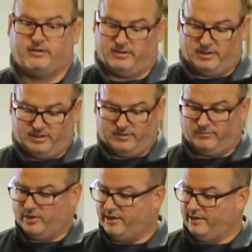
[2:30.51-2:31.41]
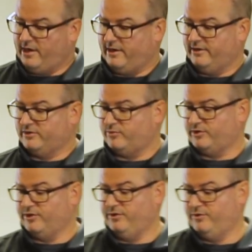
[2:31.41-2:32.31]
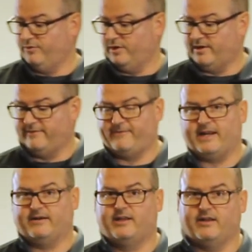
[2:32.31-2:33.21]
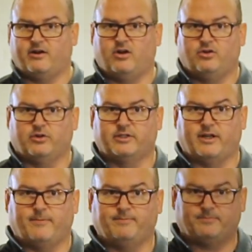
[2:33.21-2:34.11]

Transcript: wiring harness with your new fan kit all hooked up.